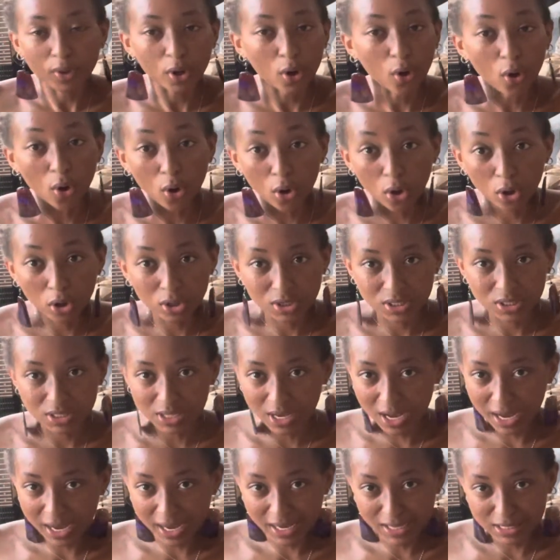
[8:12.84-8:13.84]
all
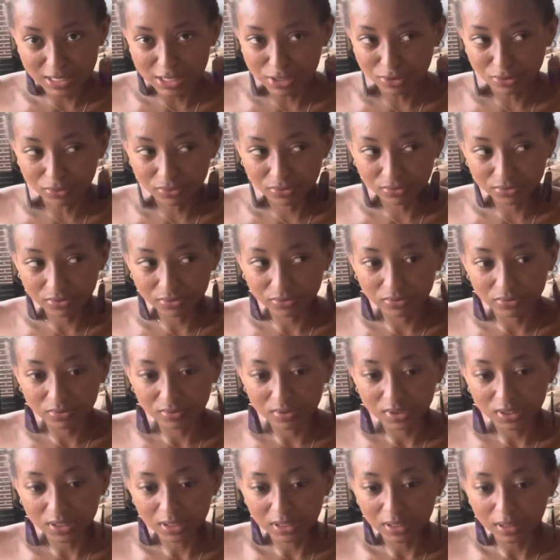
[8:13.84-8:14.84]
sides of
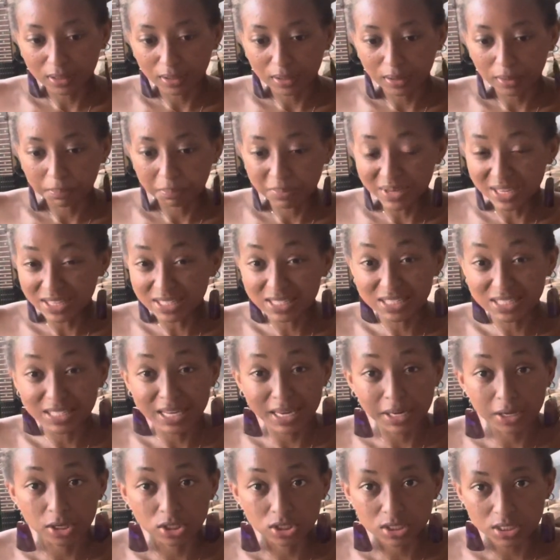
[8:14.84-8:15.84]
being
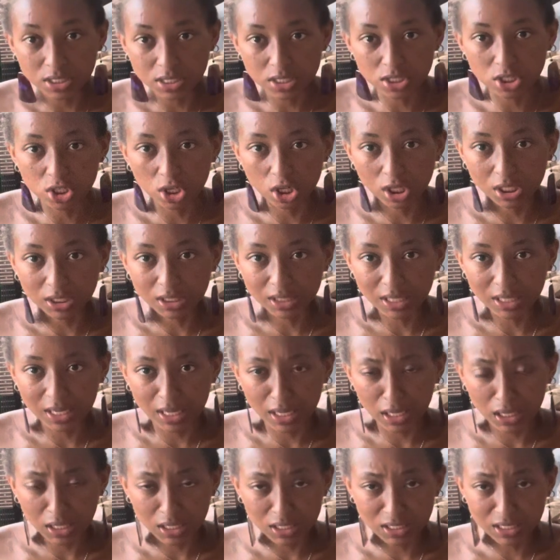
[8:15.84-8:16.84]
scared to eat certain
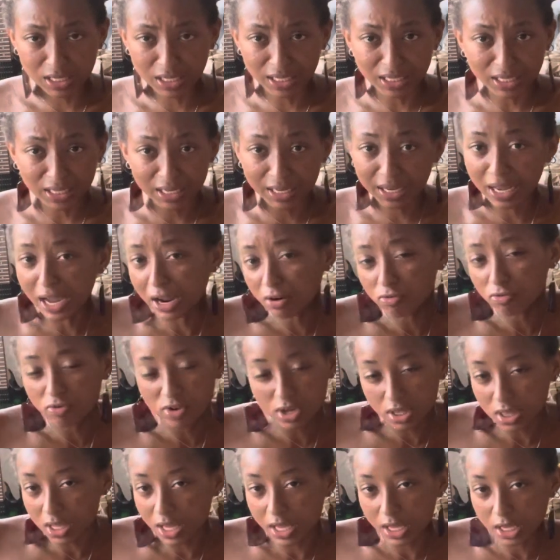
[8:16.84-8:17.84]
things and eating
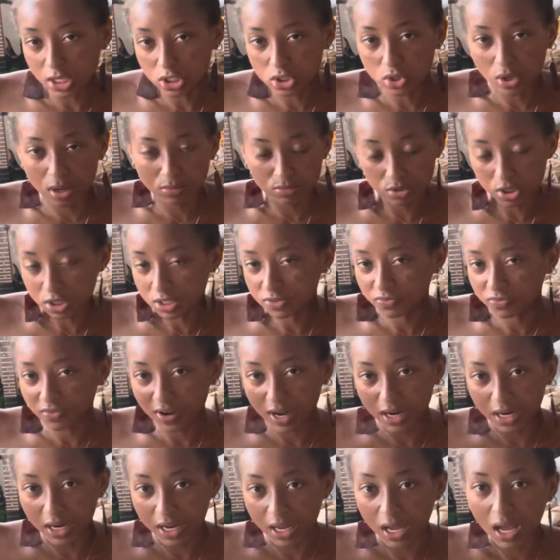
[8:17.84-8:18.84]
everything. So I'm just
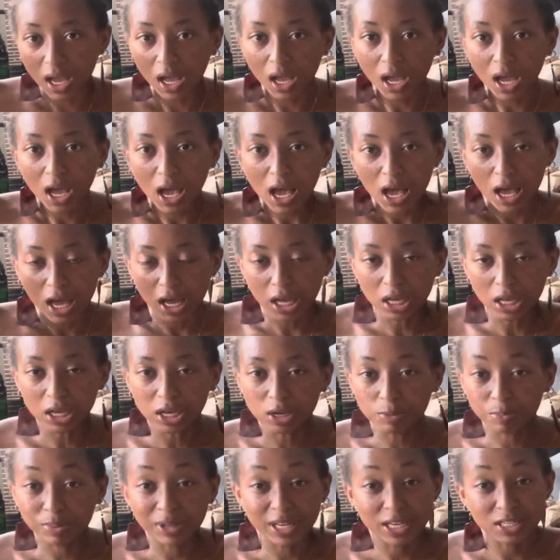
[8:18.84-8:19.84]
finding a good
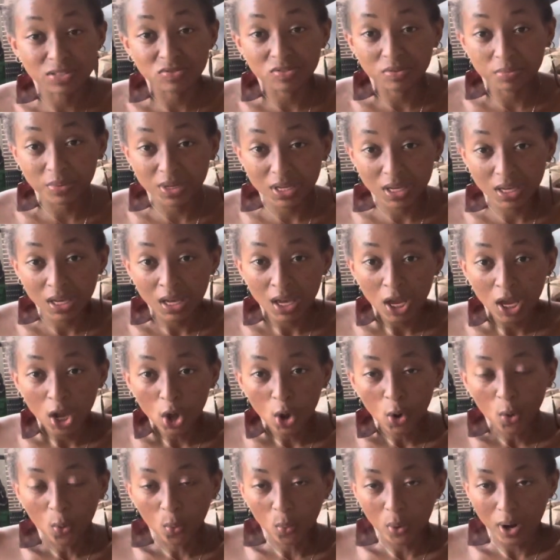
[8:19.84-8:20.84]
place for me
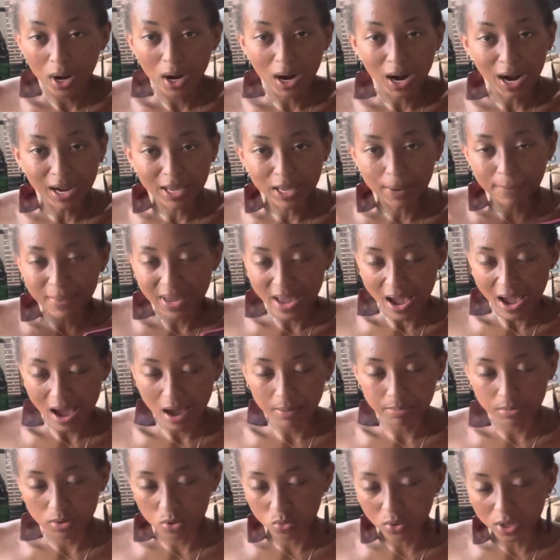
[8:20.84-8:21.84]
where I can be
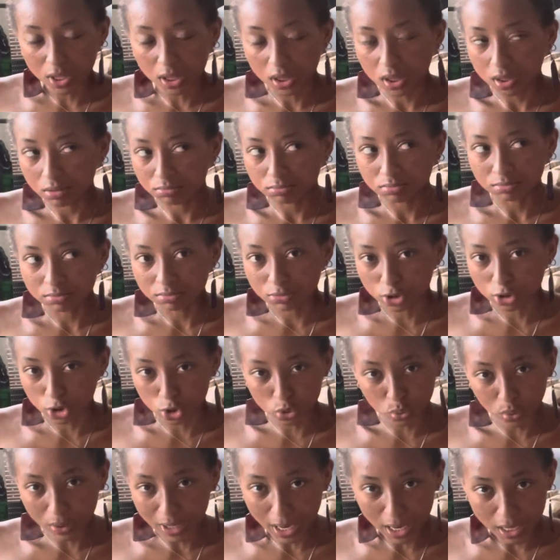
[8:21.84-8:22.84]
happy with just
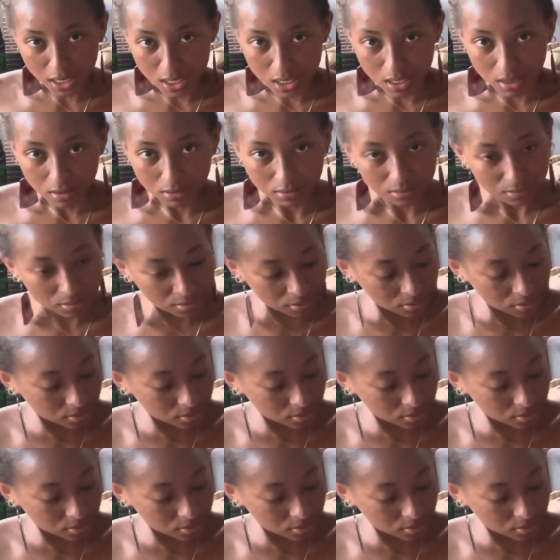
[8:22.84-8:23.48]
what I eat.